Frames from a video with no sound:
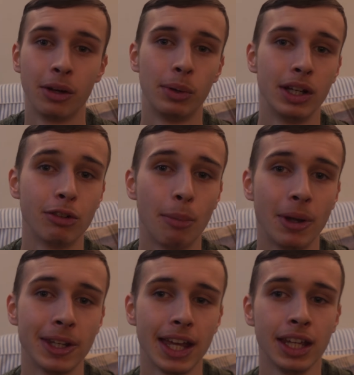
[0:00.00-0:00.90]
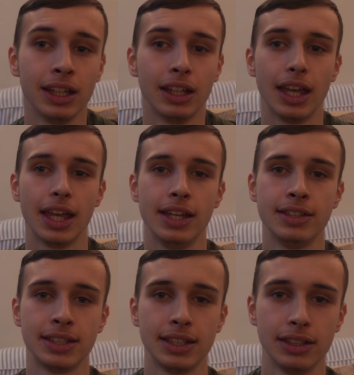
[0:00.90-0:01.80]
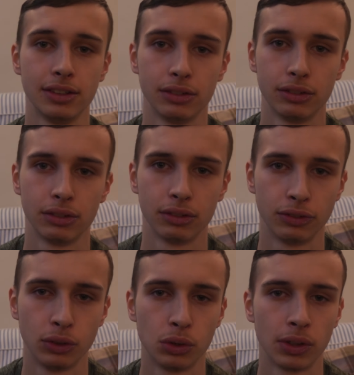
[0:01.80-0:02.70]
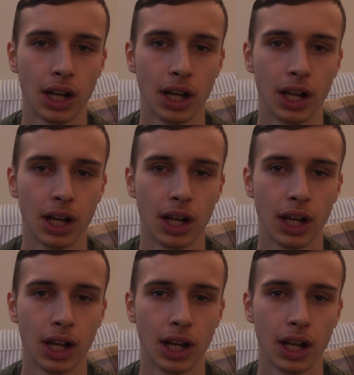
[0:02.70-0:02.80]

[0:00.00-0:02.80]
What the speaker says: We're Monday, easy full